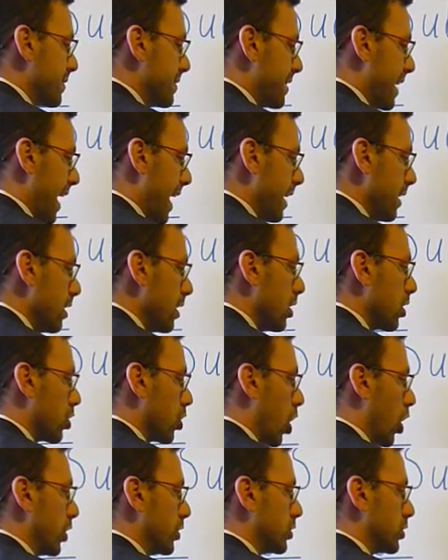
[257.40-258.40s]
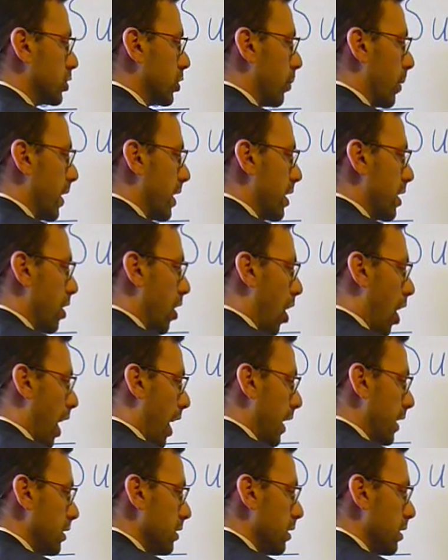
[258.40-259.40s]
10 goes to a
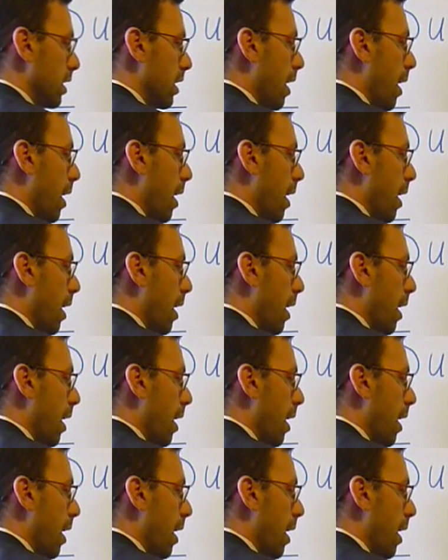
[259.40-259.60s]
9.